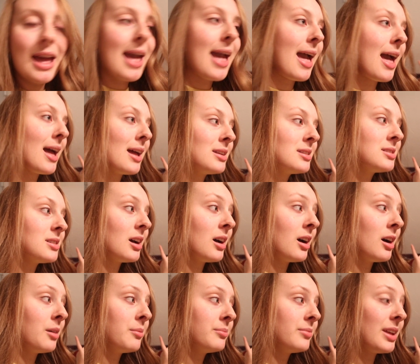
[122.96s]
and
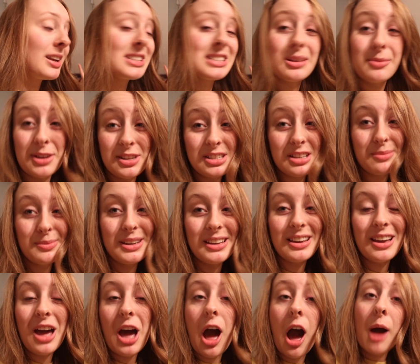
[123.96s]
um, next time you see me,
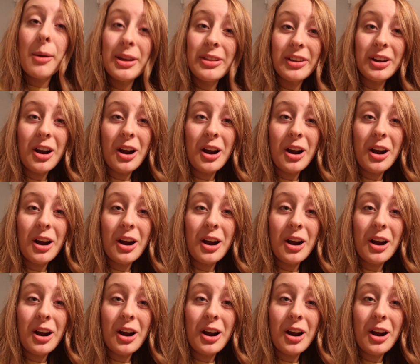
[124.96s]
I'll be in the